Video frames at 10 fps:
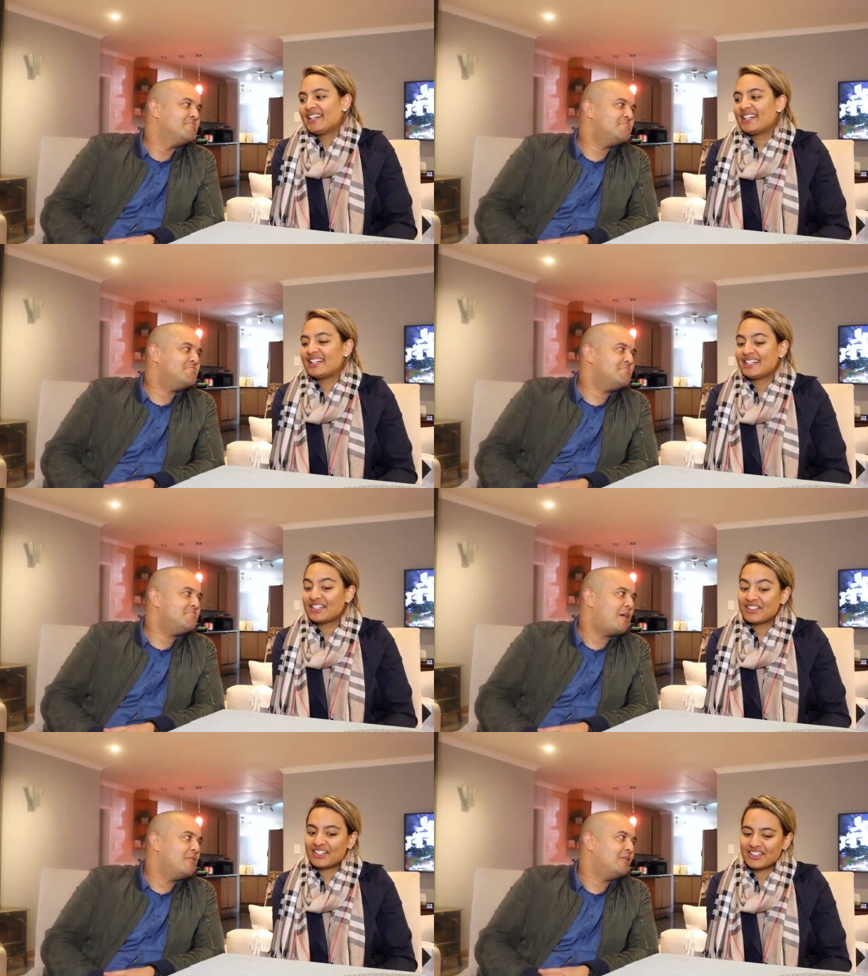
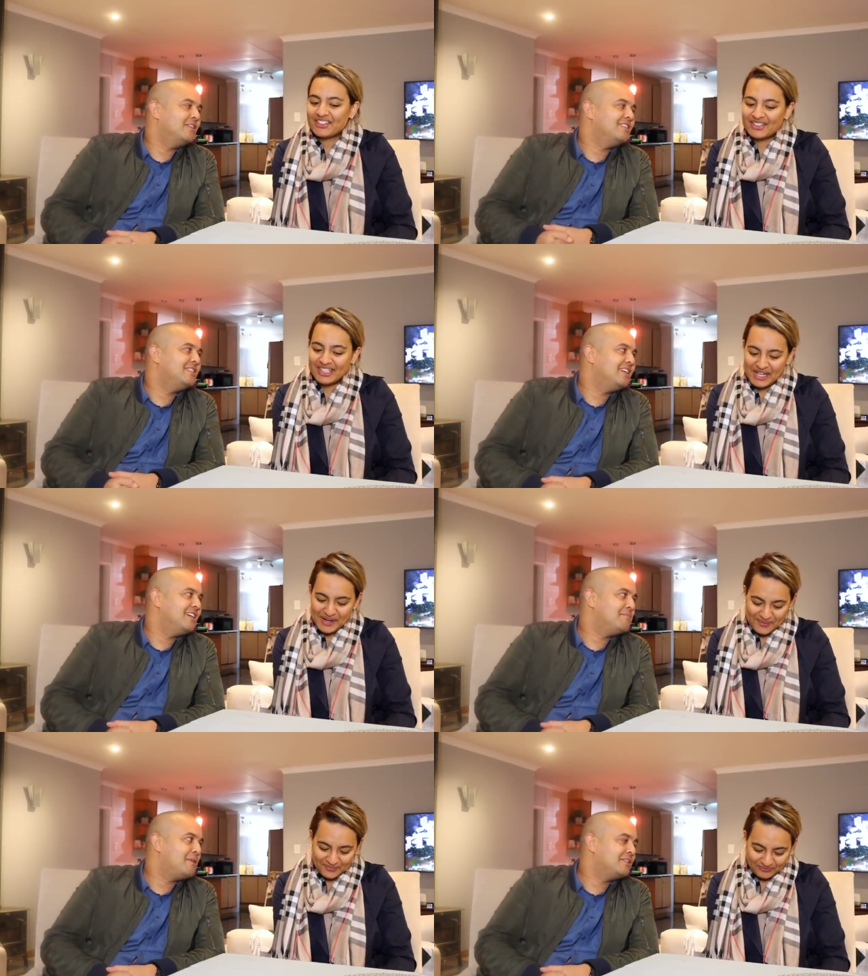Speaker 1: Ooh, how know. long did you
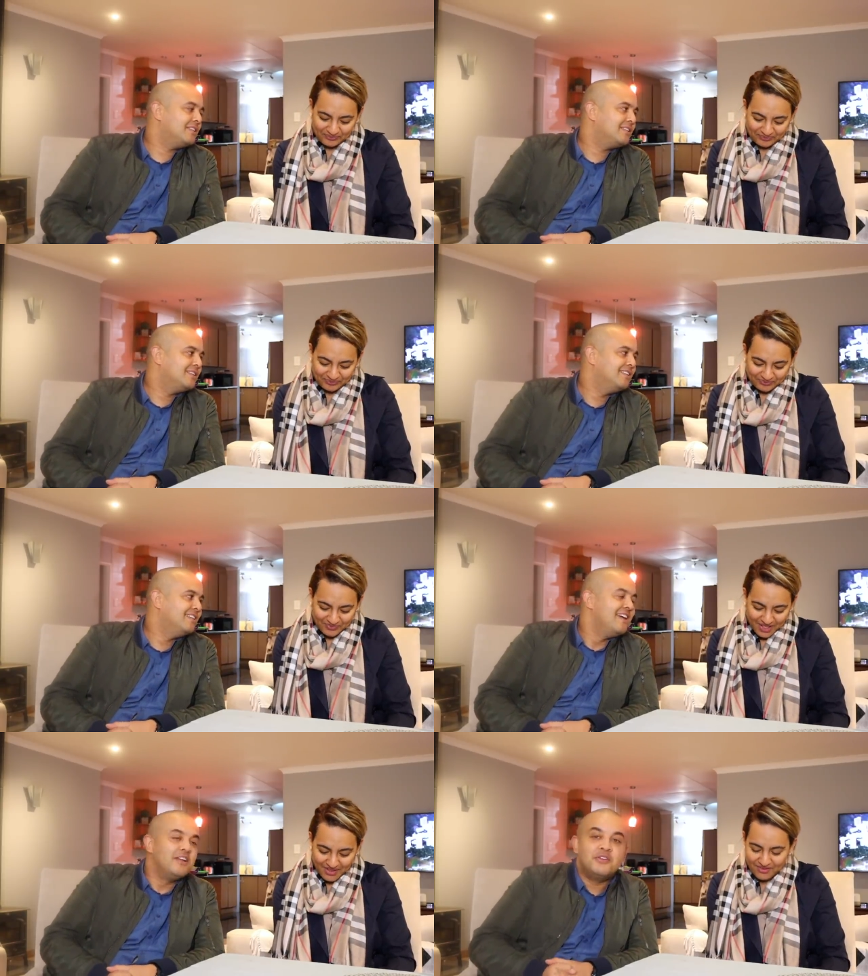hear about it?
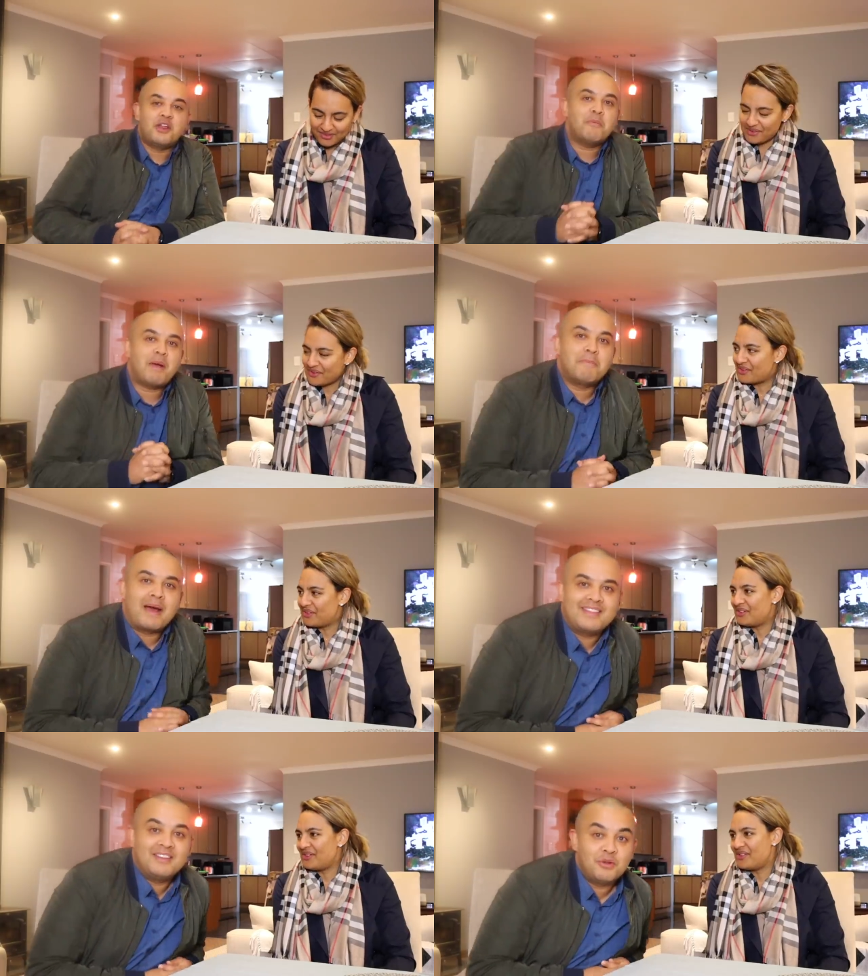You know, my
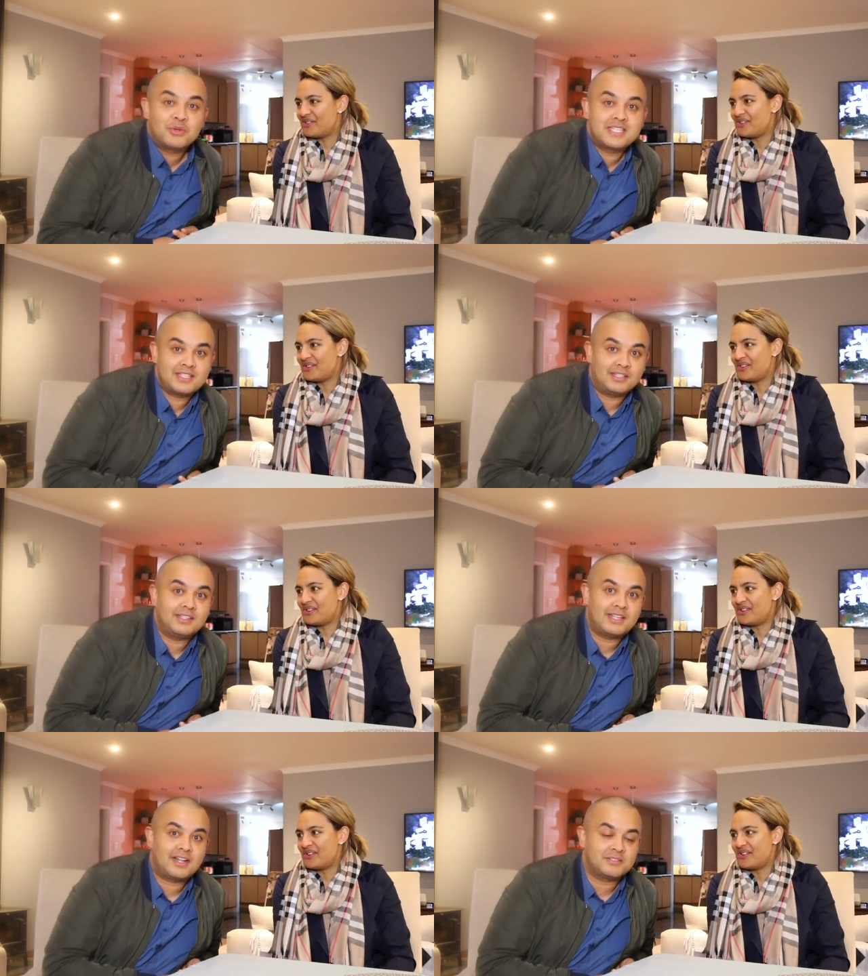mother-in-law
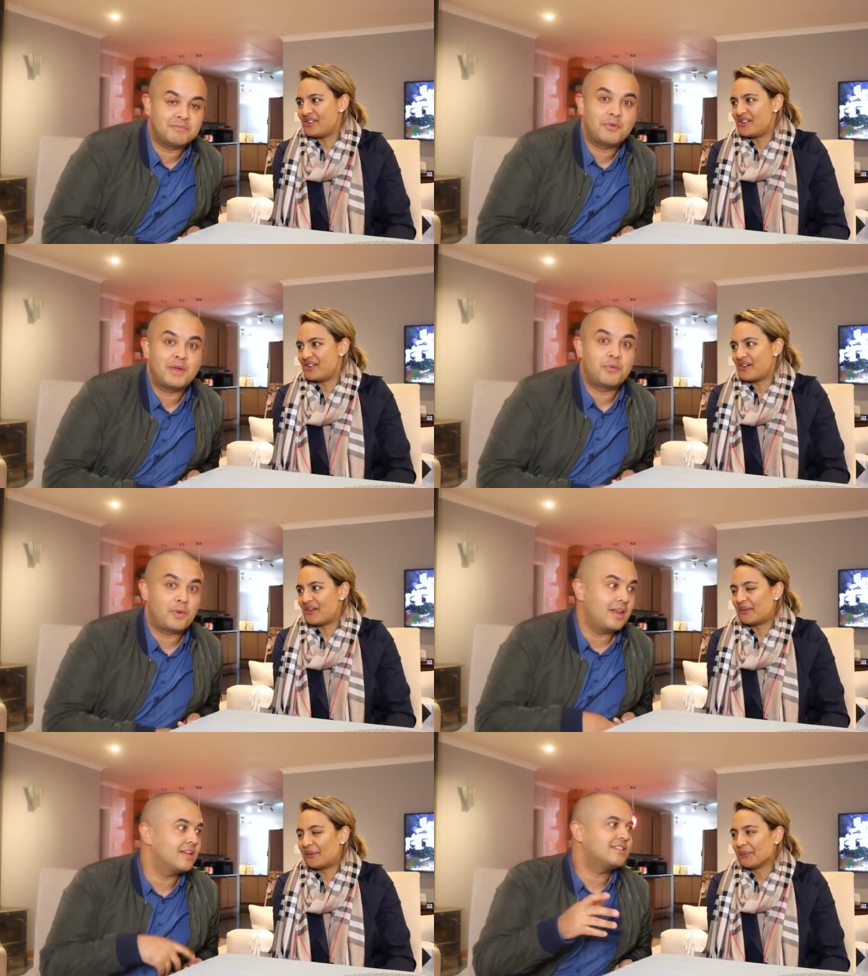still tells me
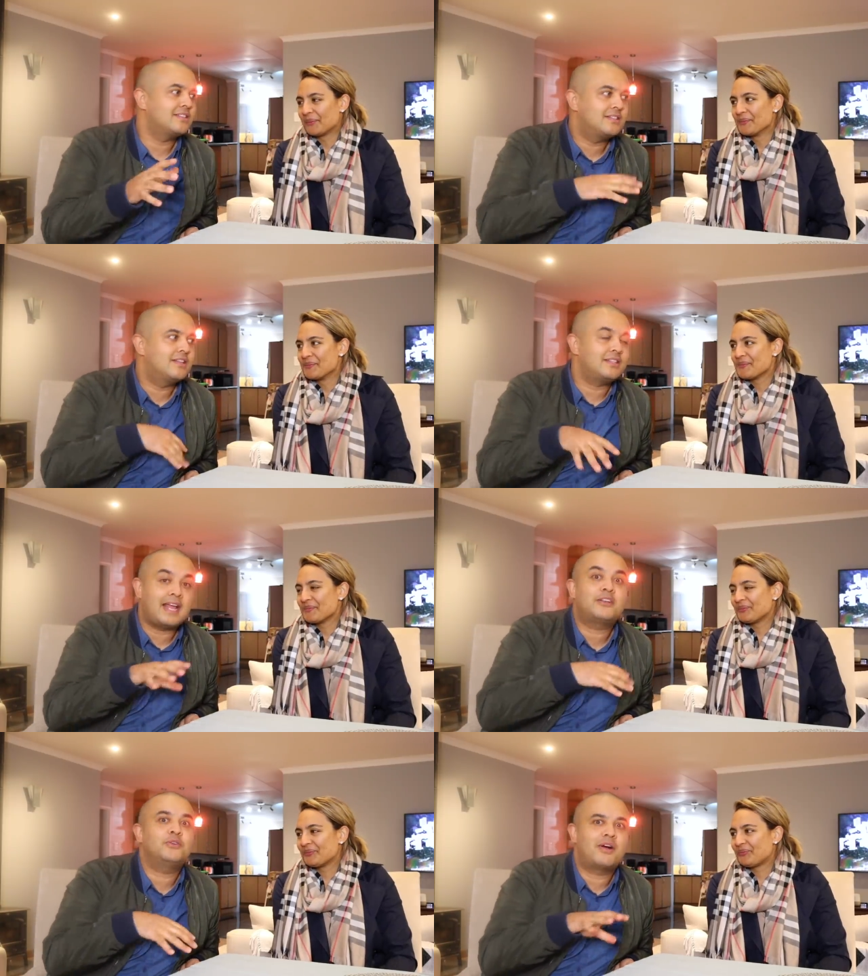when, when a, the
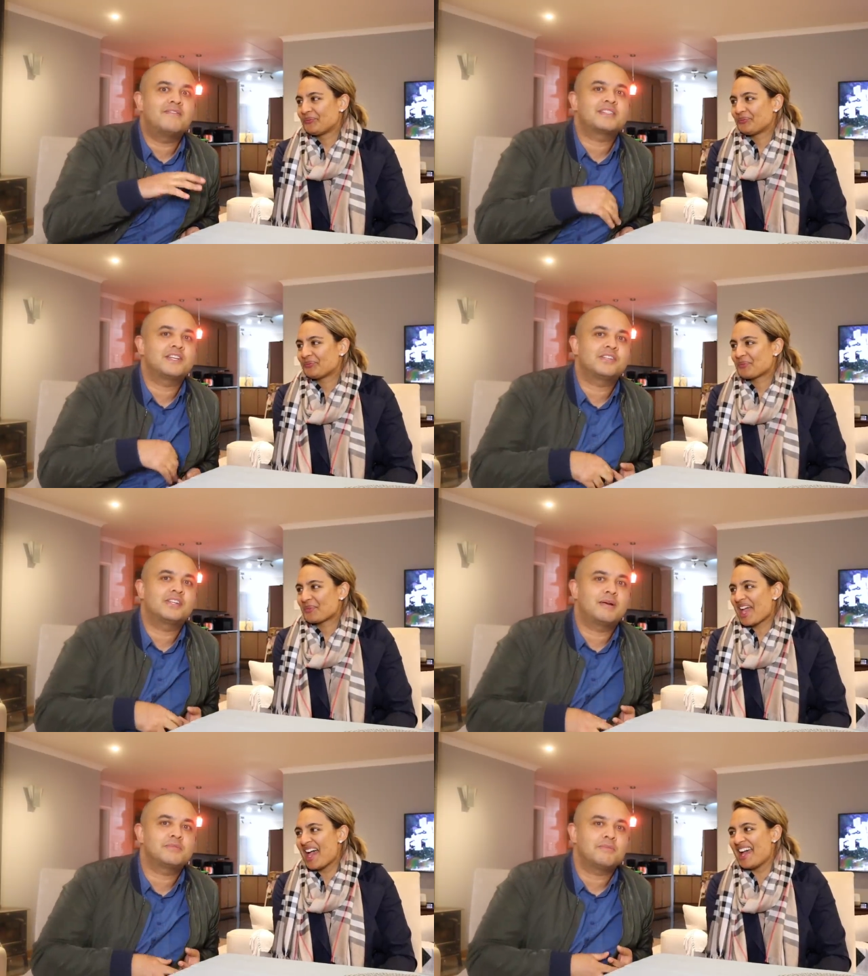tattoo
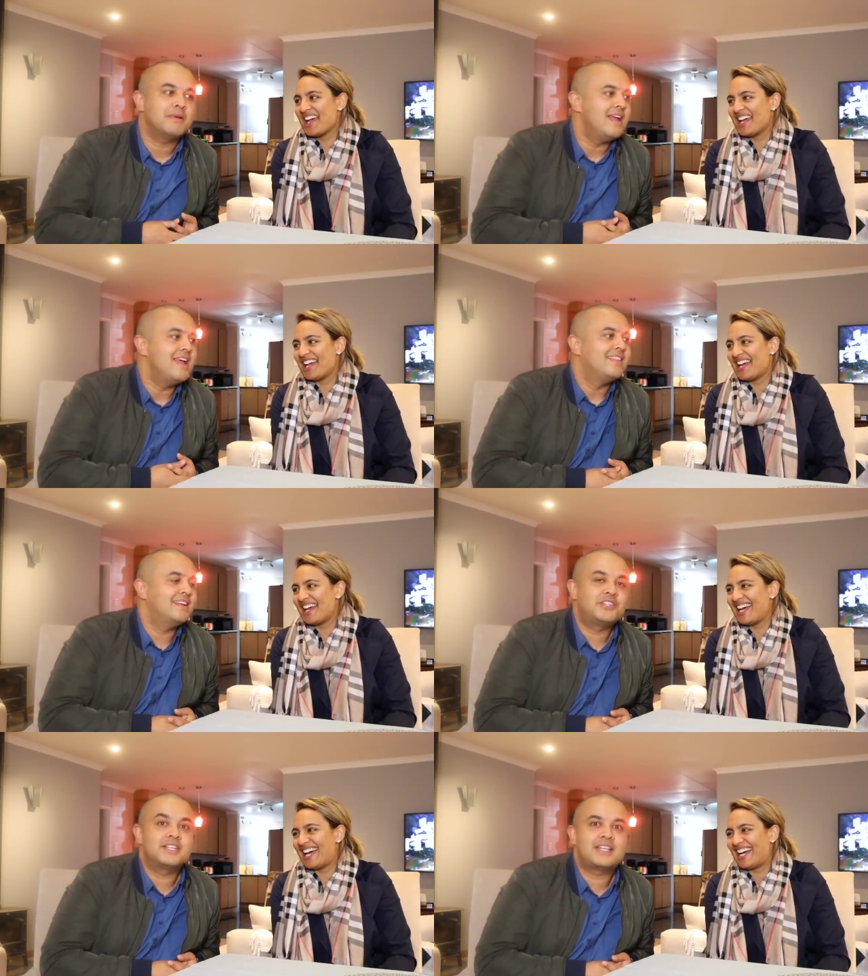conversation comes up,
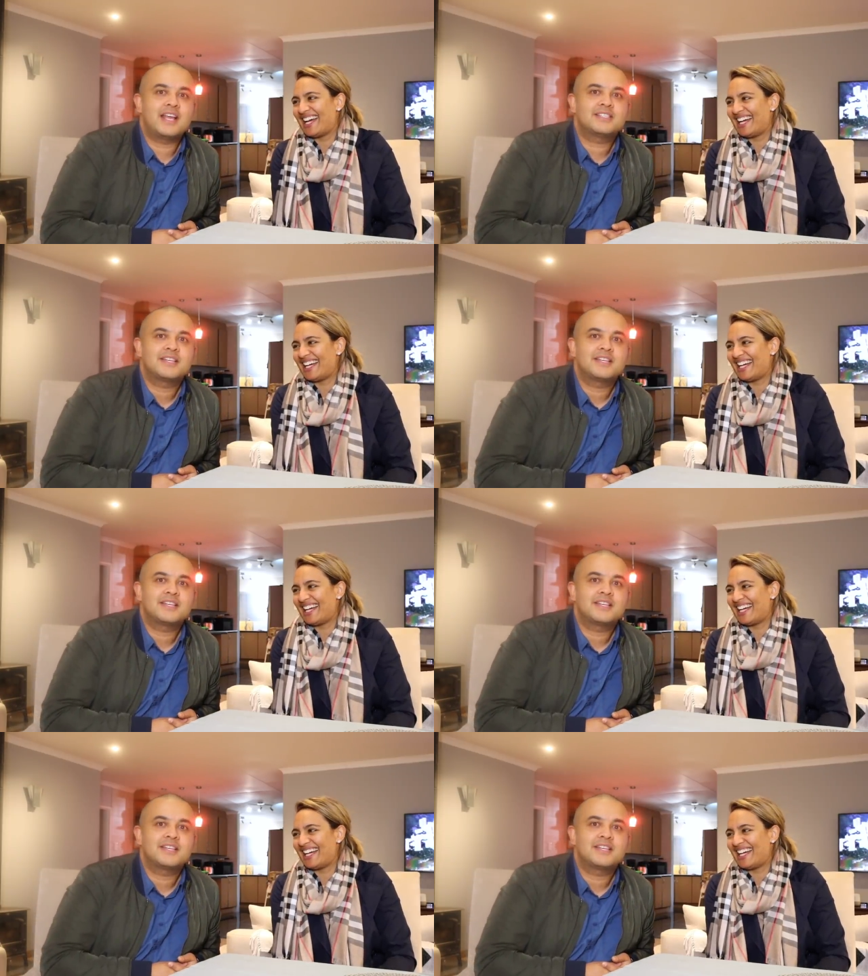and she says,